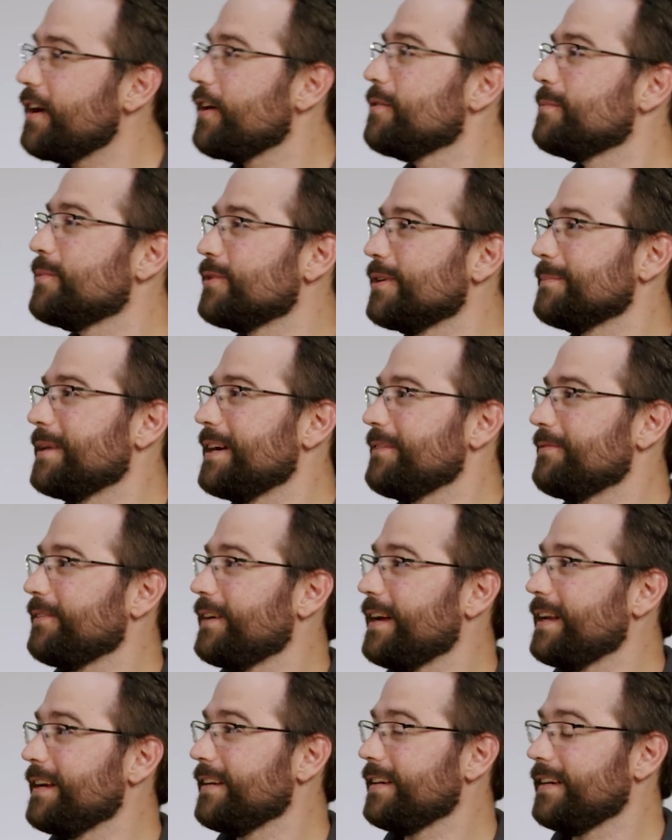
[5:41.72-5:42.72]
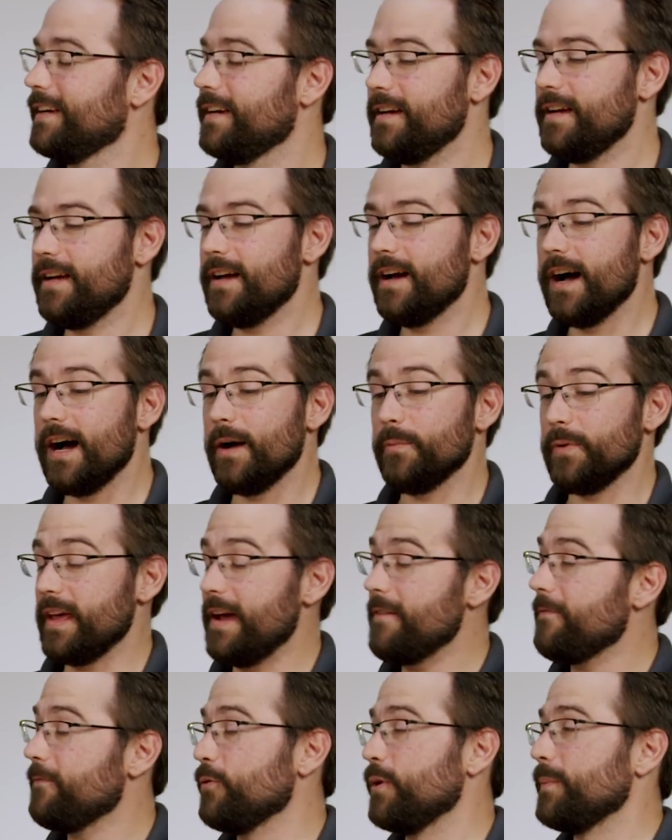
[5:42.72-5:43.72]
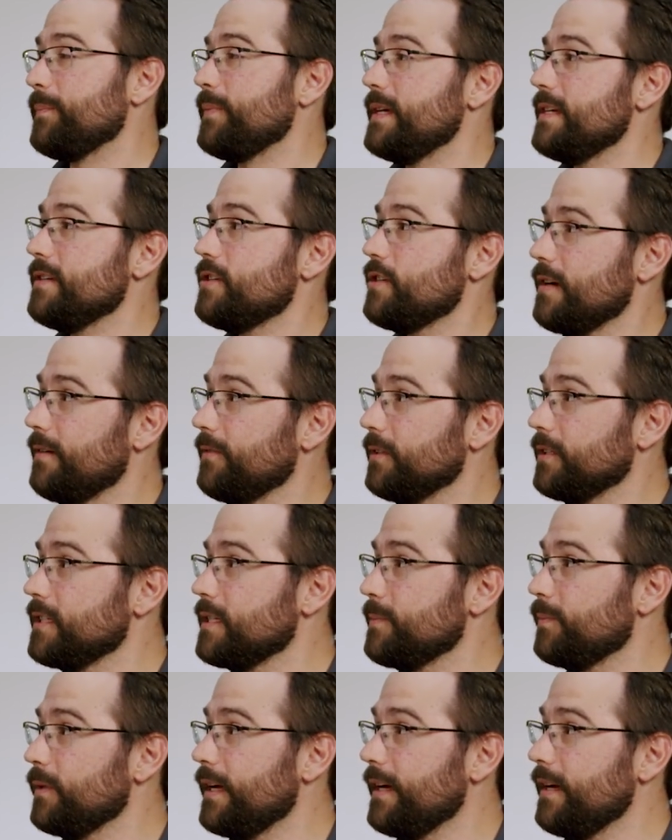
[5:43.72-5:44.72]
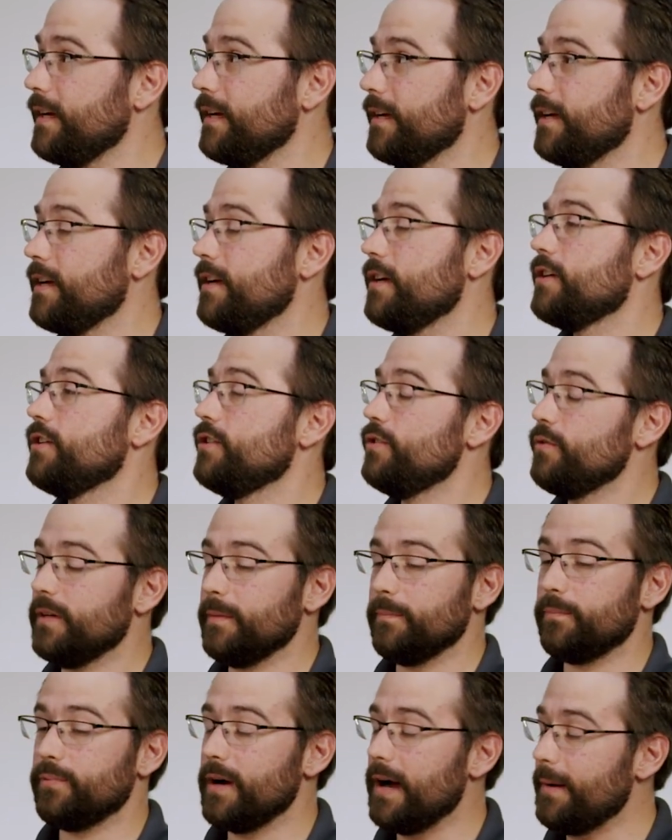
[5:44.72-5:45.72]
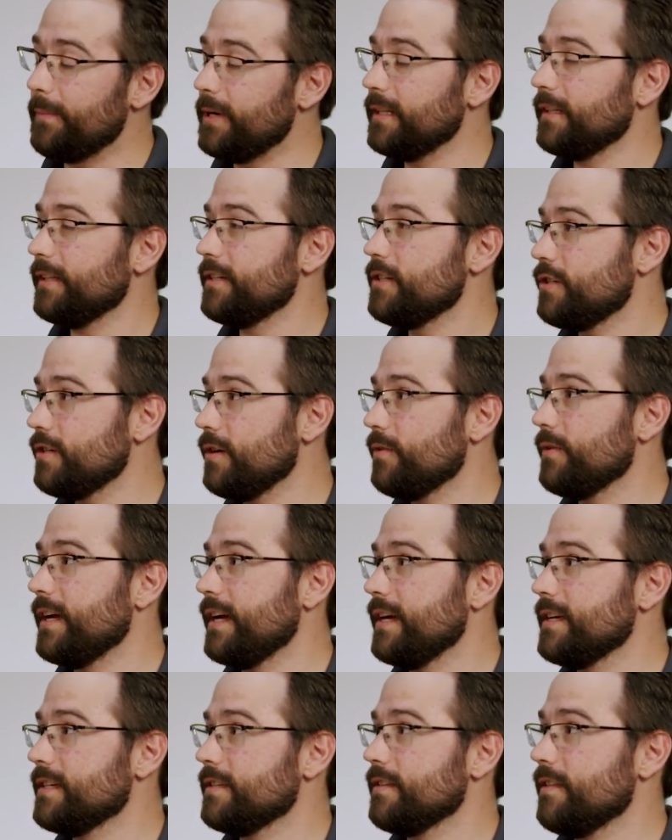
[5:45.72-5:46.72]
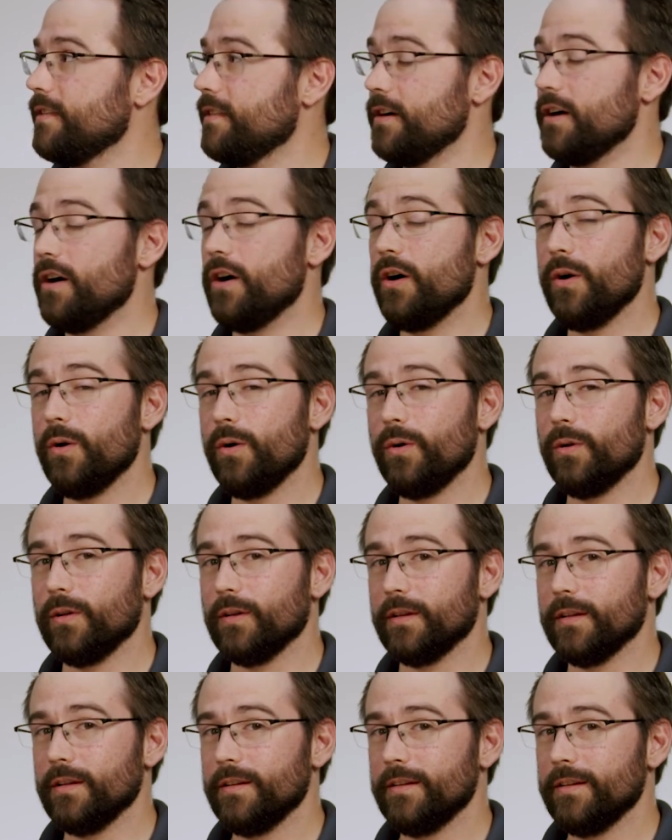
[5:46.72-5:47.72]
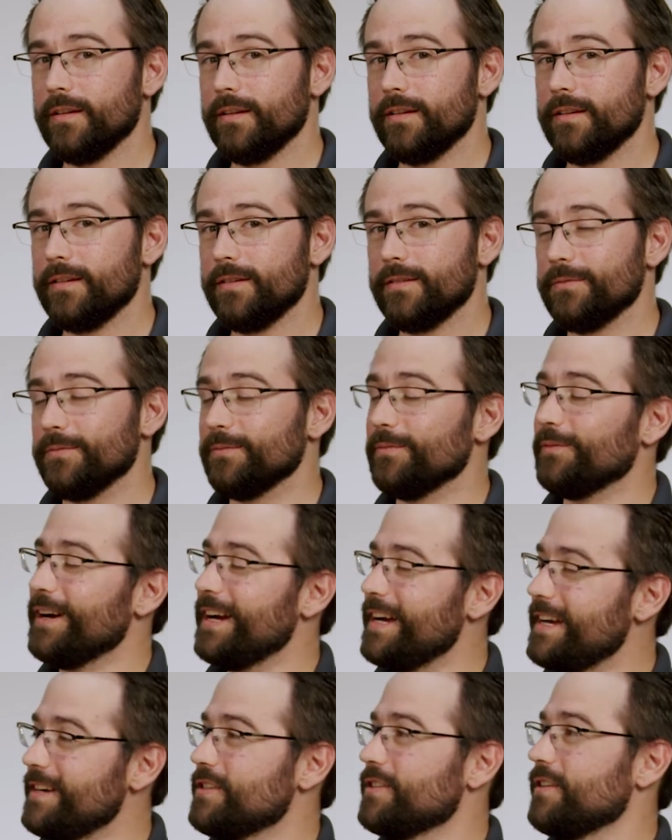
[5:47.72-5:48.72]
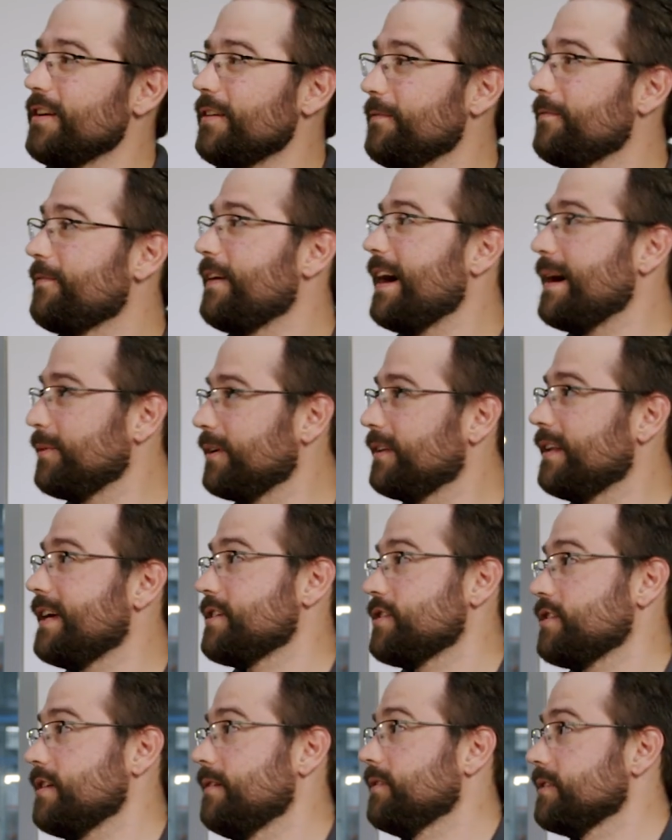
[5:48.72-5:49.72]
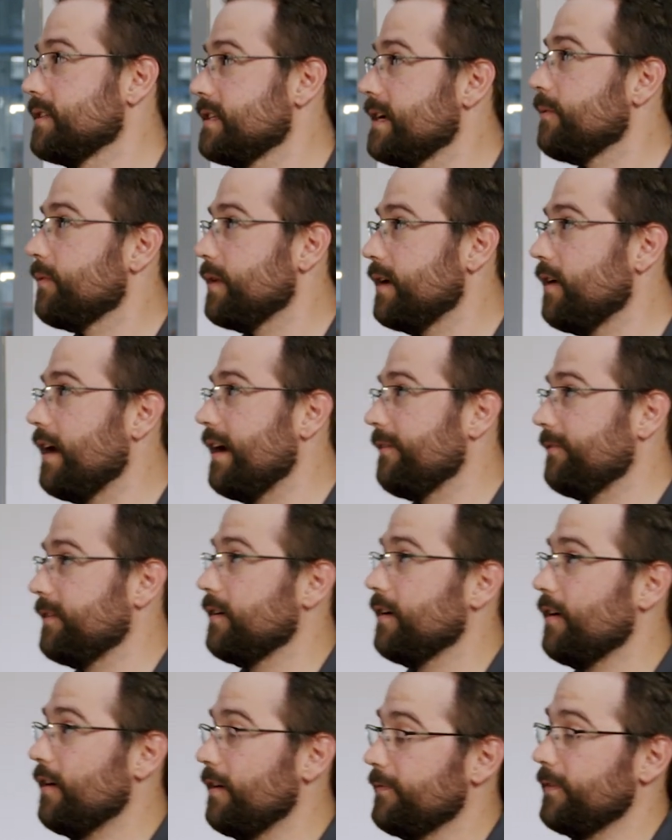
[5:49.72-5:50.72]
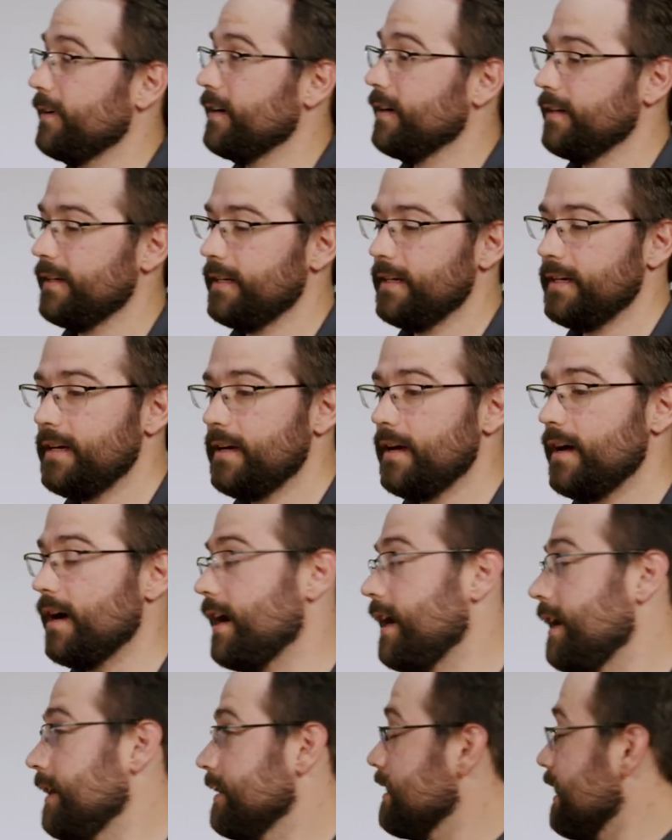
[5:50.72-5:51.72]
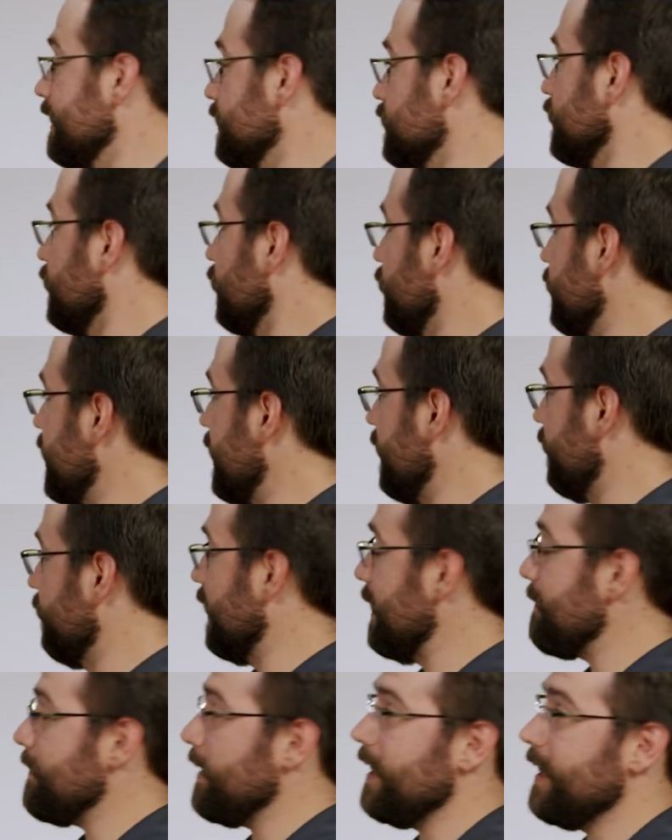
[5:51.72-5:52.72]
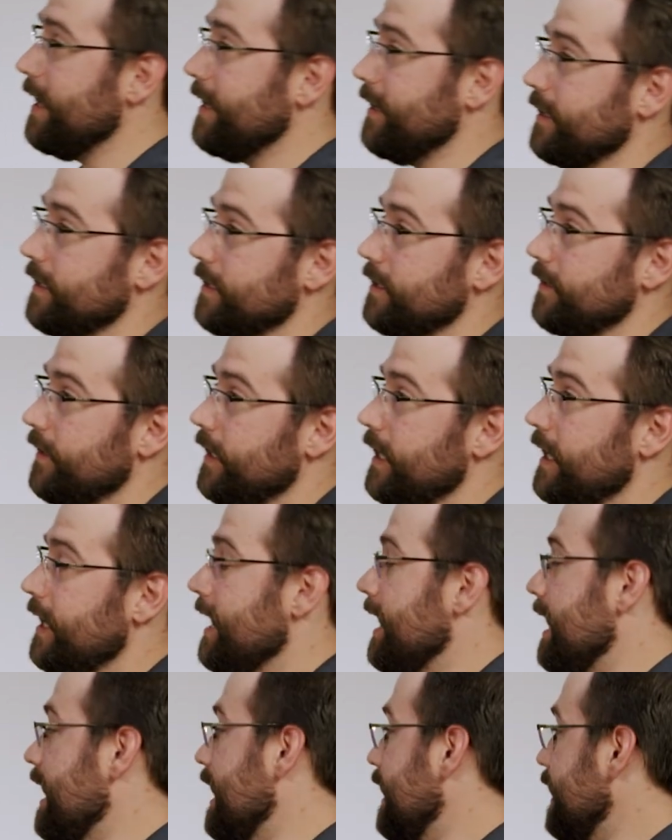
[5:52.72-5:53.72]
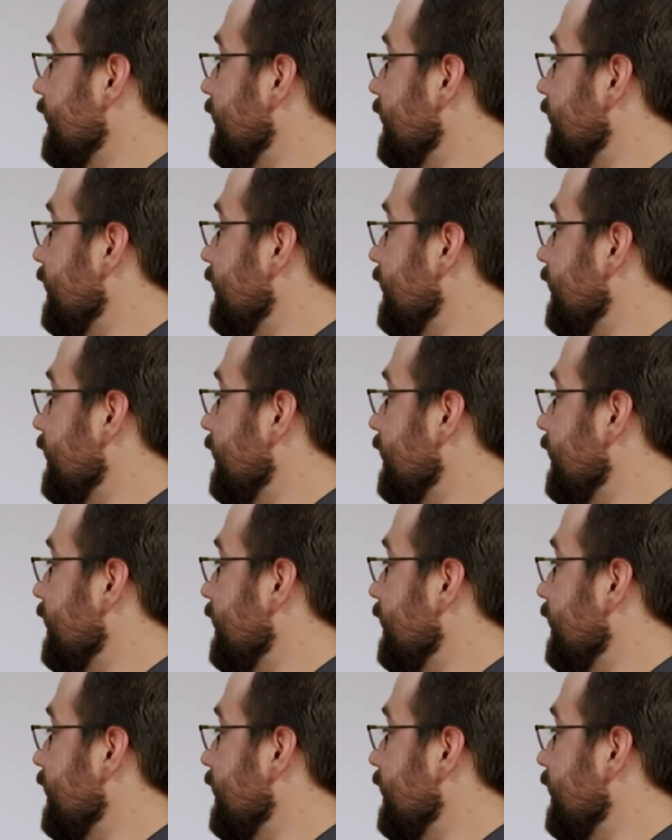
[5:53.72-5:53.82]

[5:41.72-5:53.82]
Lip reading: no more, my friend. With F4P's shovel display, you can prominently showcase the whole range of fiberglass shovels that we have to offer. It's actually located right behind us, and